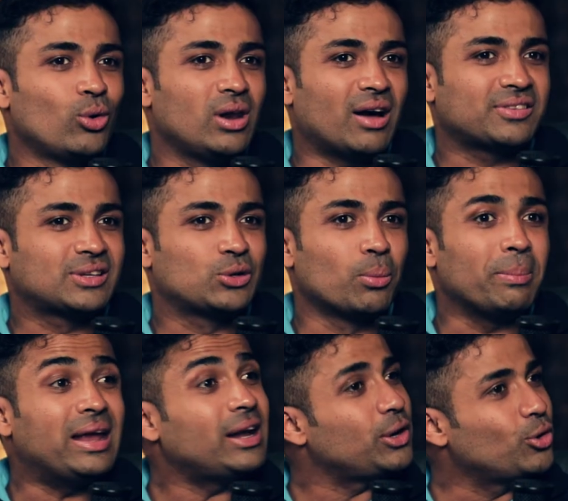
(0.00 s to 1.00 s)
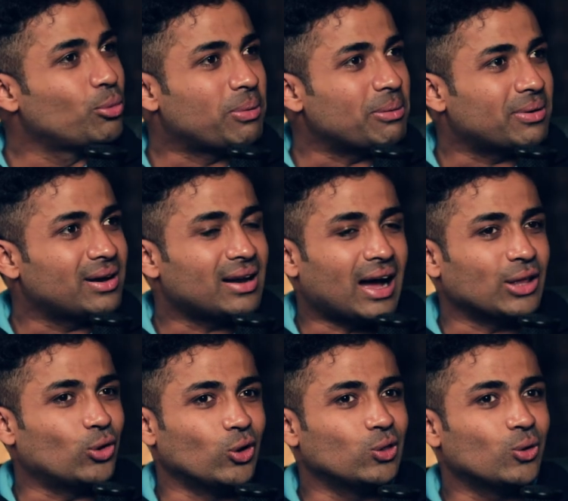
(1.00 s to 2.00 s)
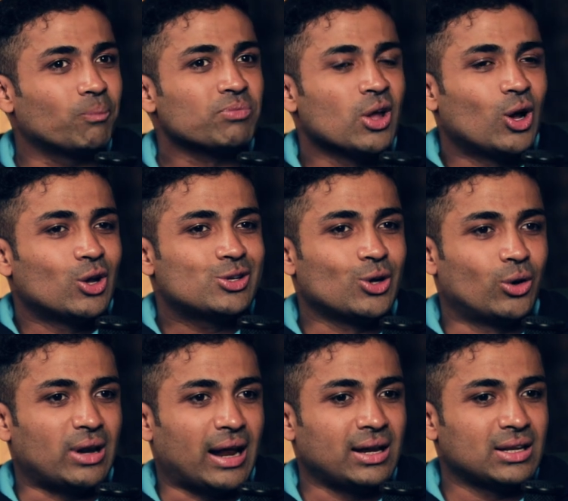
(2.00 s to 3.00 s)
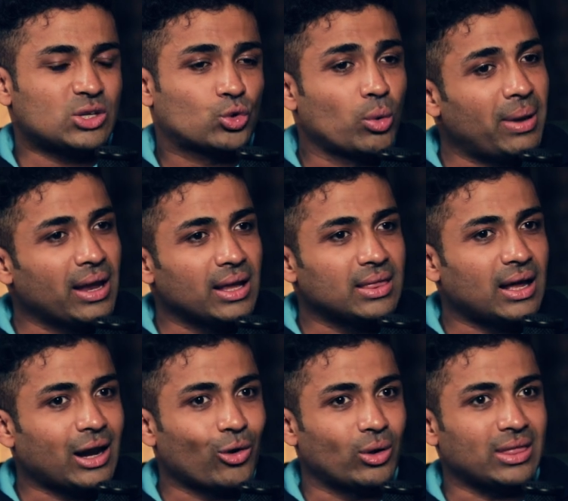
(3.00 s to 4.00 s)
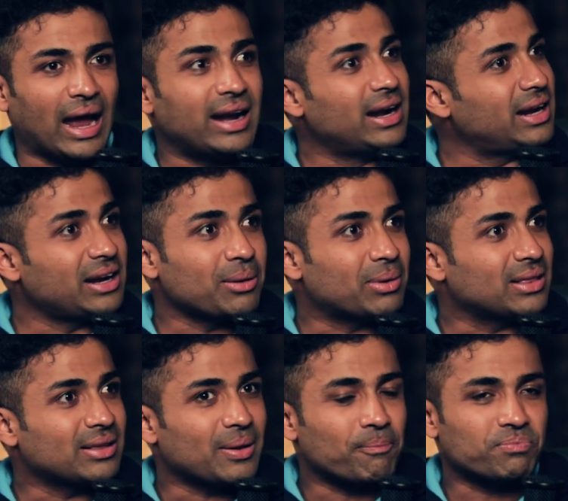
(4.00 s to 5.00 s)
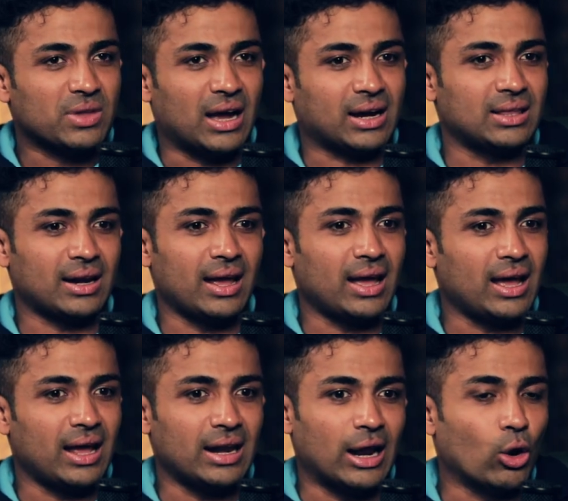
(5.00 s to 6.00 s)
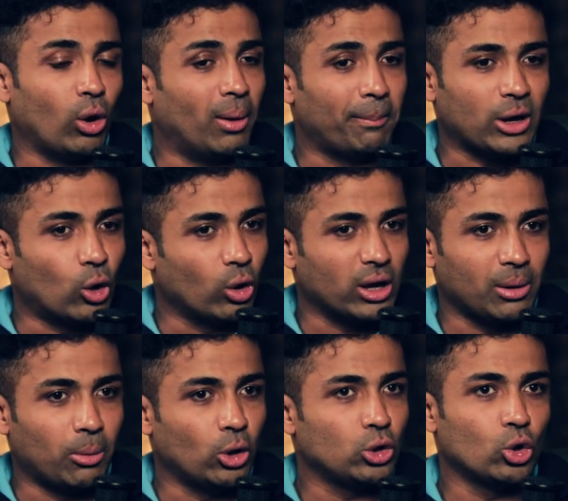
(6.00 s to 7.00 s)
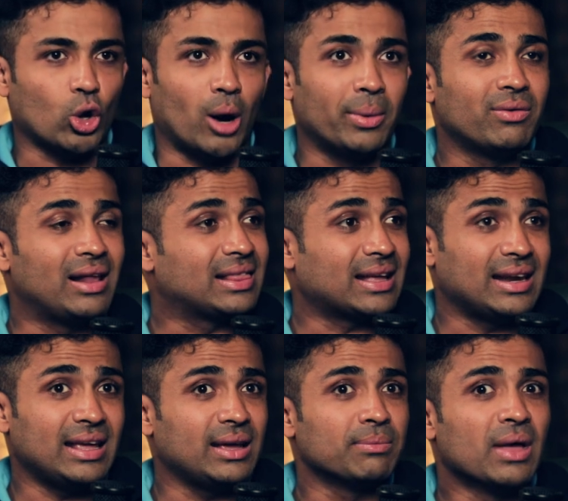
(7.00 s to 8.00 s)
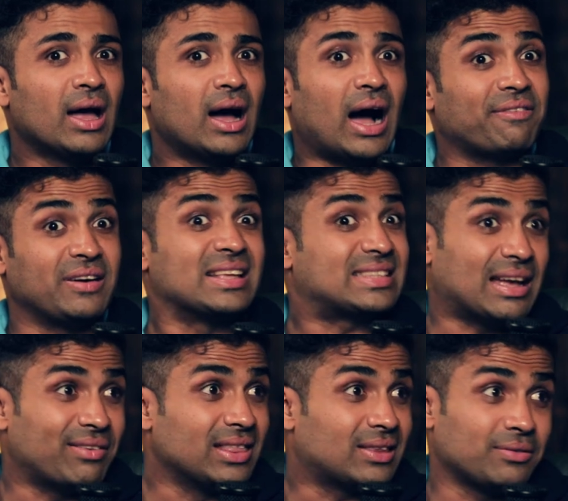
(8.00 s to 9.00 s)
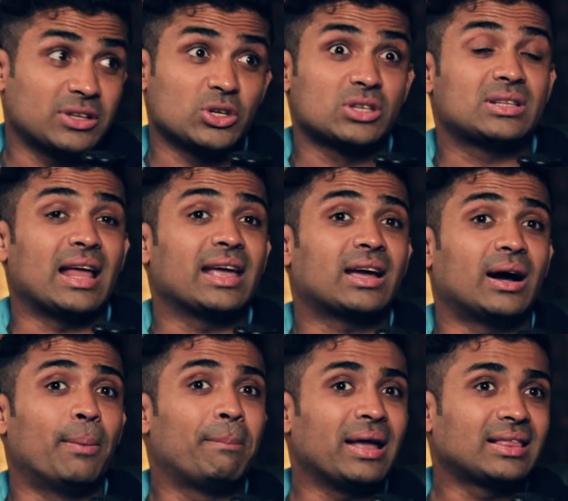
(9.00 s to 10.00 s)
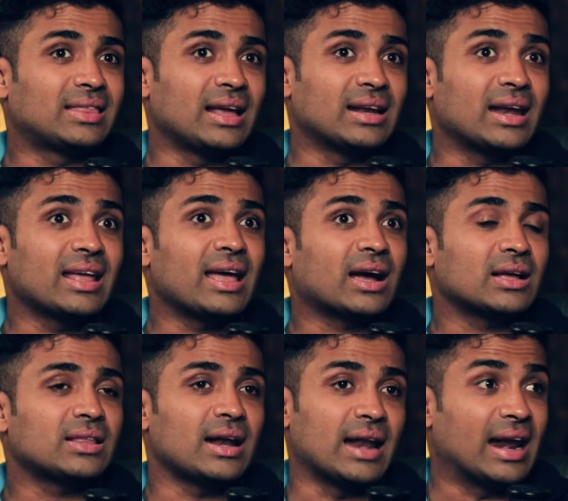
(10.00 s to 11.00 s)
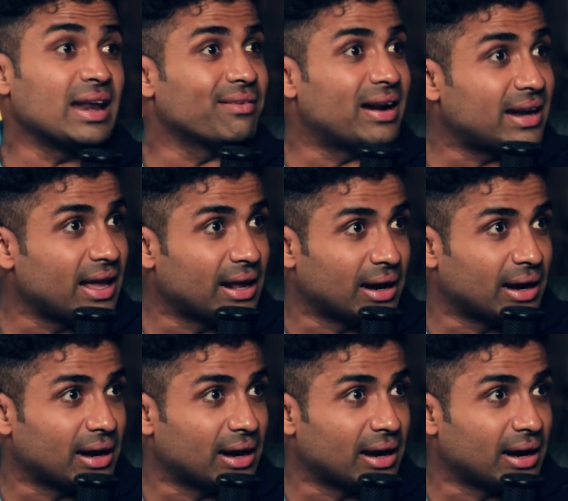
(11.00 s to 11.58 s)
who loves to meet new people, adondhu. So, nan swimming inda nang ond identity bandida. Yakandre nan Olympic hogirbodu, Commonwealth alli, I finished 7th, which is like a big thing nange, yakandre nan event e